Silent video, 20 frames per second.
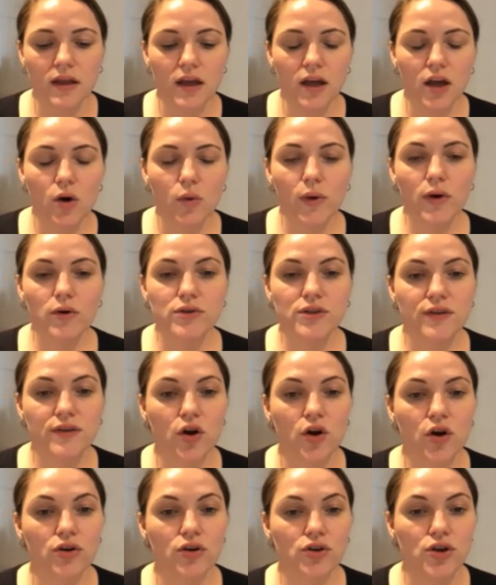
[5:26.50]
We also
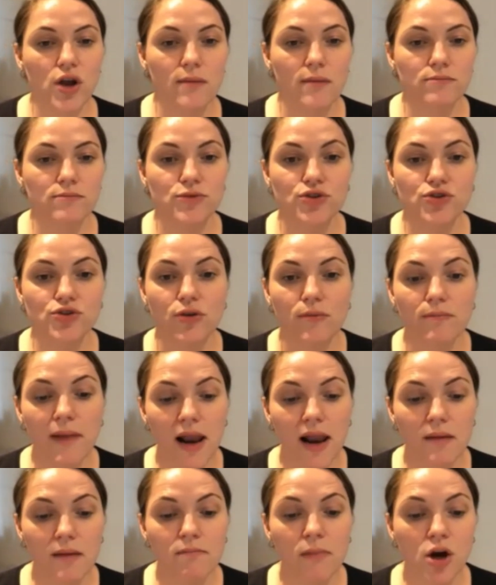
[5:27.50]
got
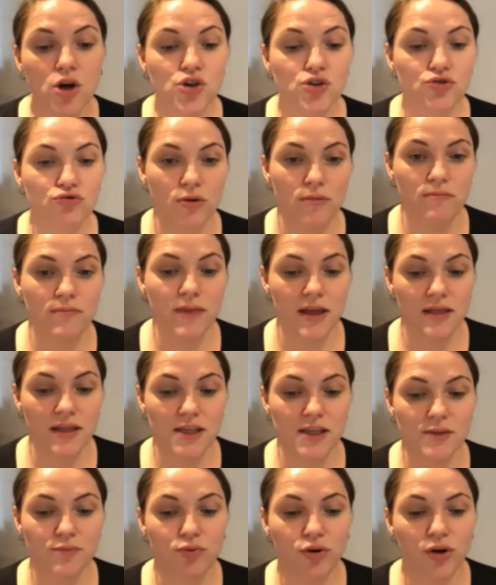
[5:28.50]
tremella mushroom in
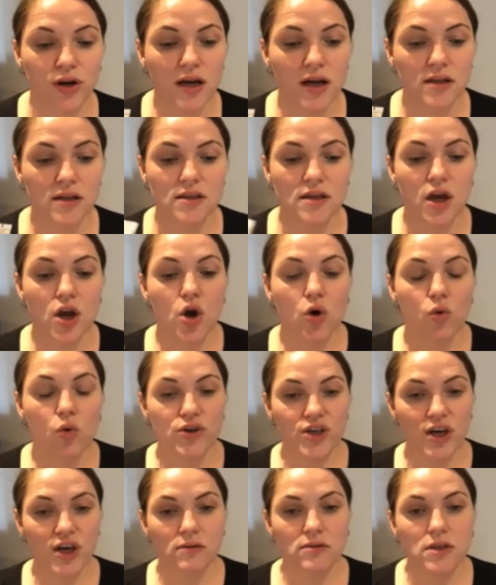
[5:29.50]
this product,
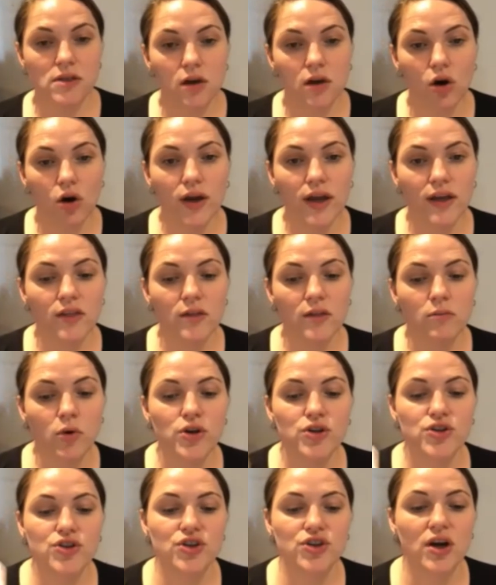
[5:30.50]
which helps to lock in the
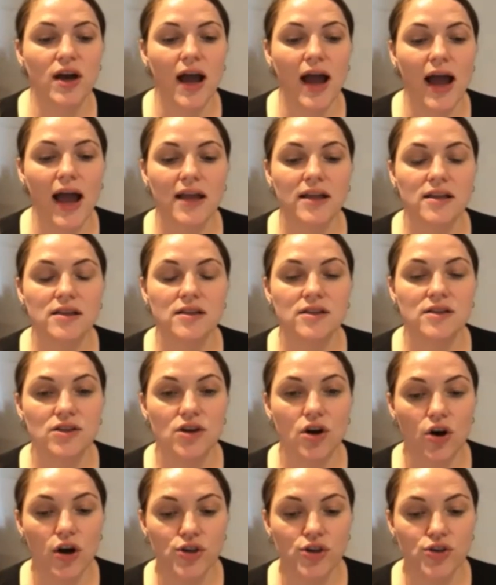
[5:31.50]
moisture and
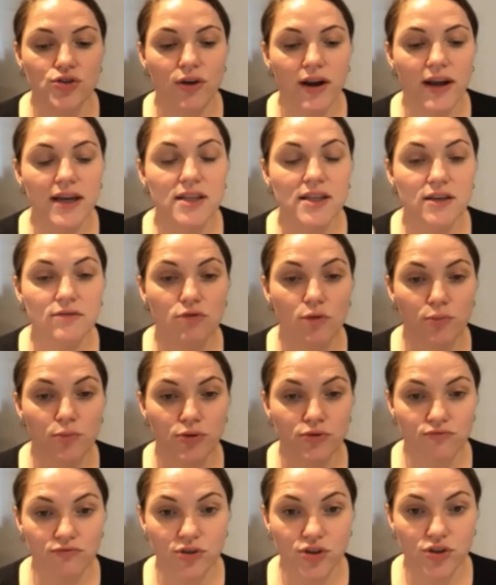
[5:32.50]
hydrate and
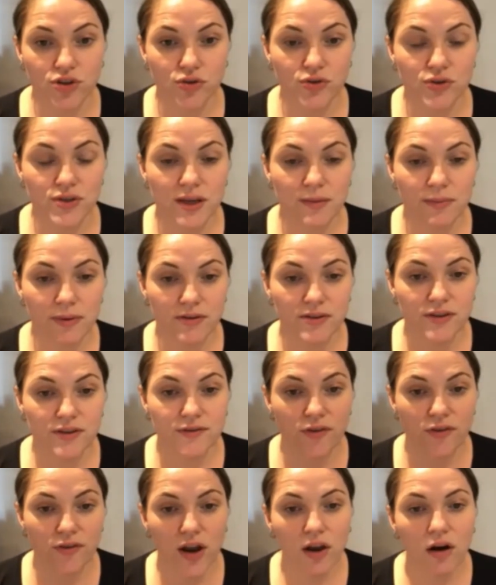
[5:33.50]
reduce the appearance of
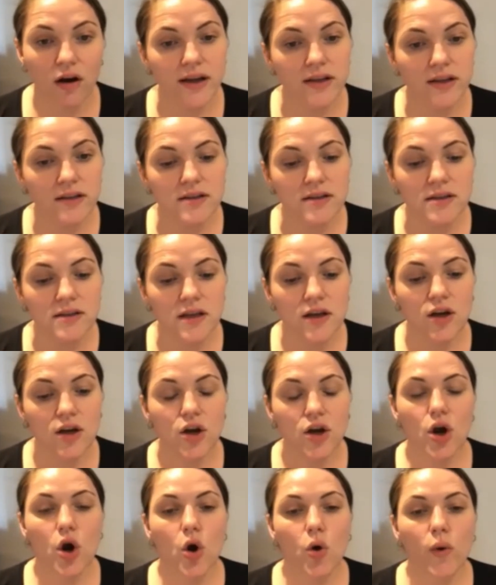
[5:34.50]
fine lines.
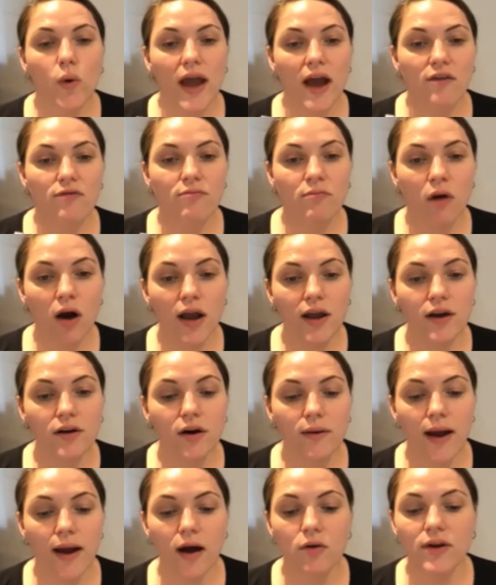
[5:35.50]
We have
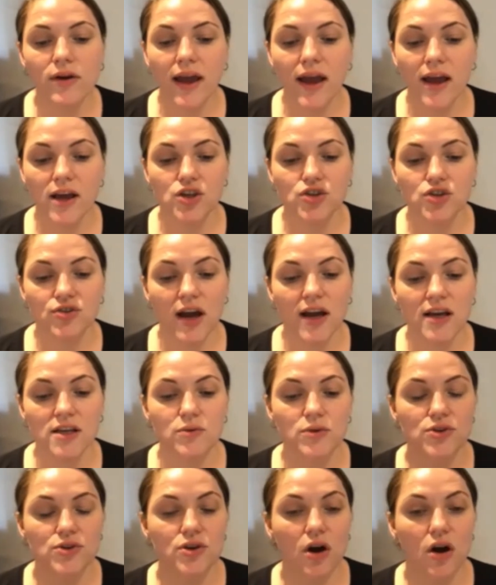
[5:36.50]
microalgae extracts,
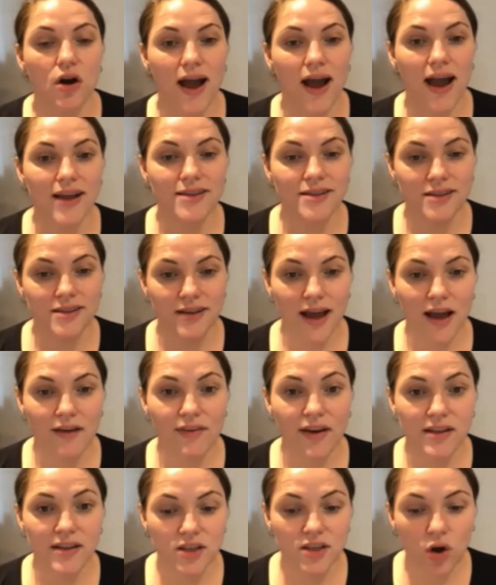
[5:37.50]
which have
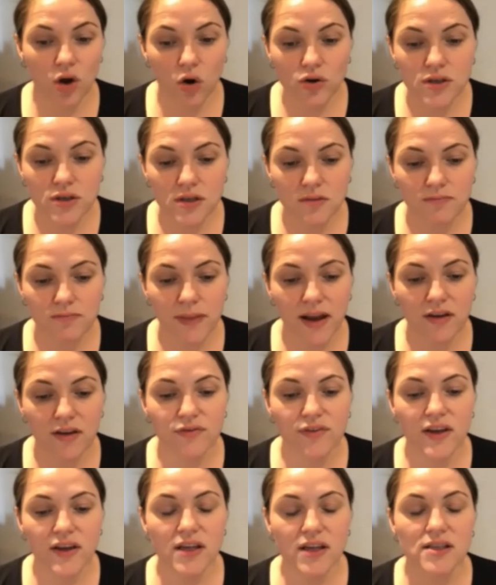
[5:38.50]
antioxidant
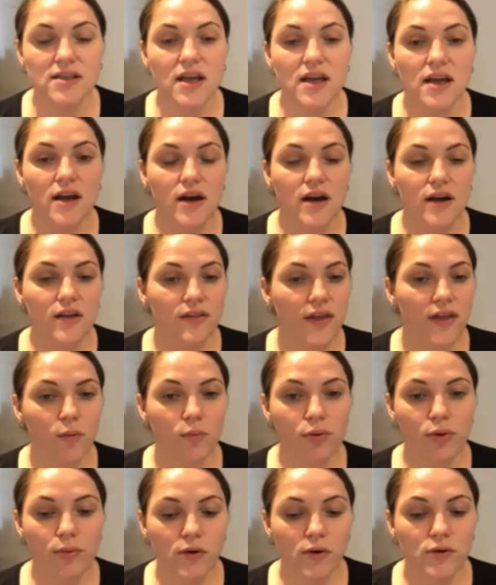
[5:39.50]
benefits. They'll
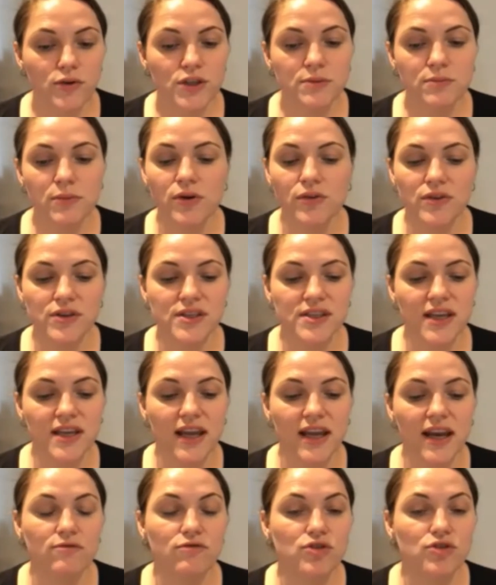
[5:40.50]
promote smoother
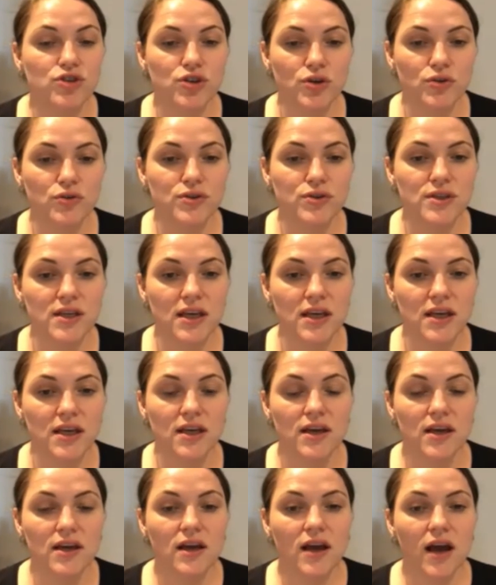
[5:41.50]
skin and reduce the
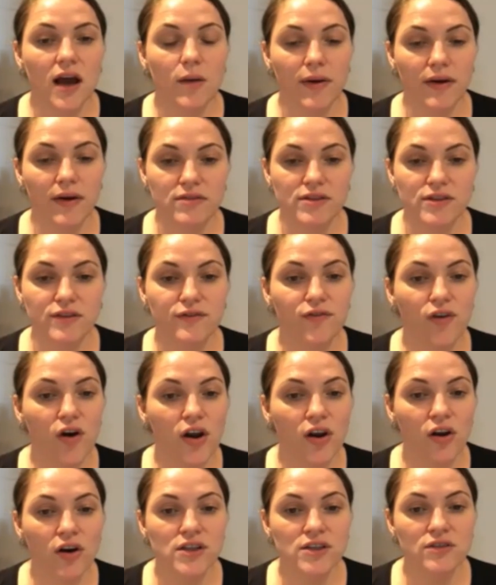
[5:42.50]
appearance of fine
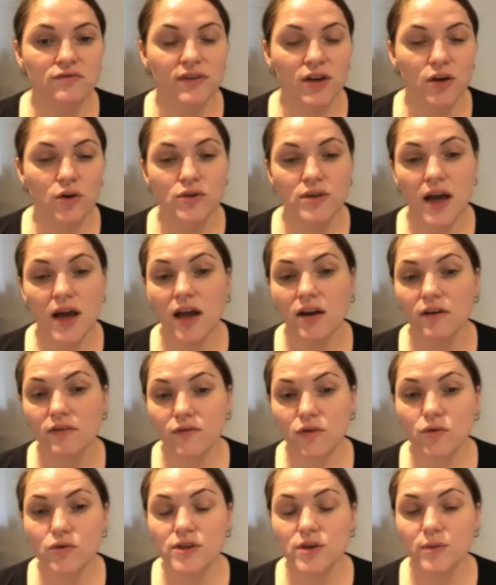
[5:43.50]
lines and wrinkles, and have
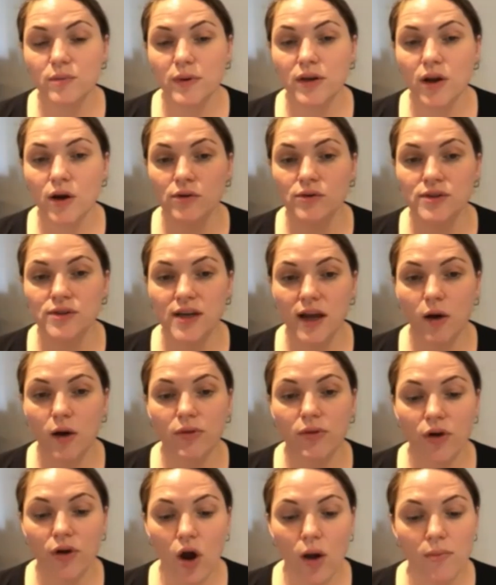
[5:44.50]
also been known to help
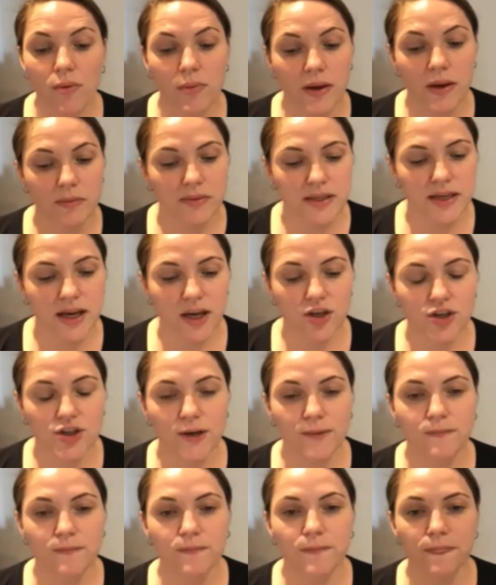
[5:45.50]
with
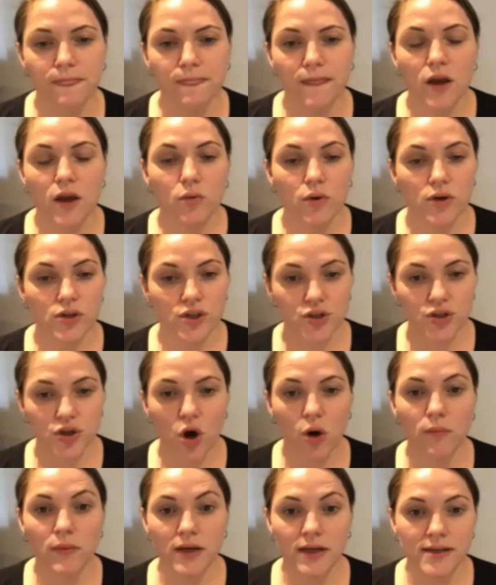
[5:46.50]
hyperpigmentation, which is
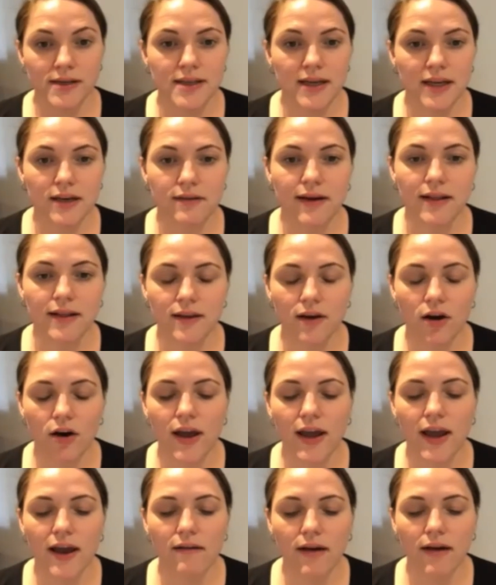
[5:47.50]
commonly seen around the
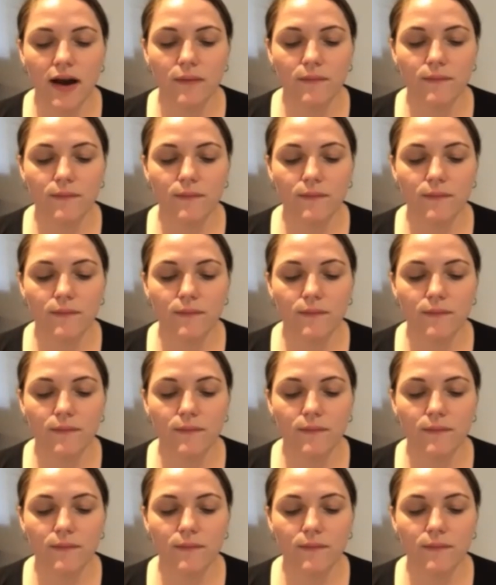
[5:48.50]
eye area.